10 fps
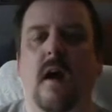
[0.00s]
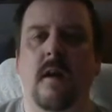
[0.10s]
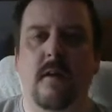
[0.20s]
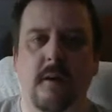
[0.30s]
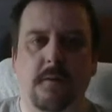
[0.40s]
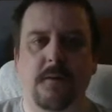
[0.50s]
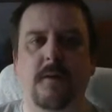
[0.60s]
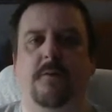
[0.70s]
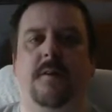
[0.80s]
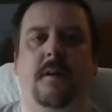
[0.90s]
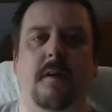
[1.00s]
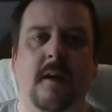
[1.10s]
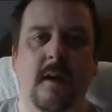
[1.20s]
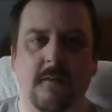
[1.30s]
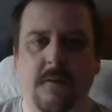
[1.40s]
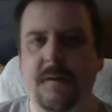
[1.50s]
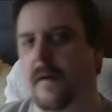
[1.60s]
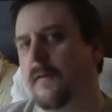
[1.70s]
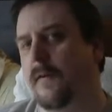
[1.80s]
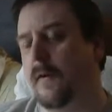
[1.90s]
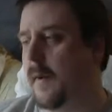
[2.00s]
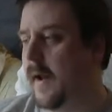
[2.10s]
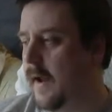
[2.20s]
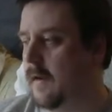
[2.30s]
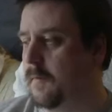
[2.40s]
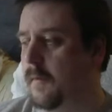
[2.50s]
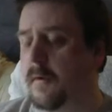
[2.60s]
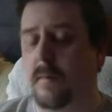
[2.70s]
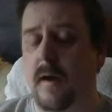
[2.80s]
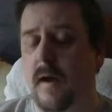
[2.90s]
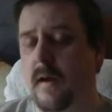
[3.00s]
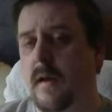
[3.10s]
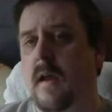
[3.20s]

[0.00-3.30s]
a nice feel, so I get the feeling that if you were playing this multiplayer,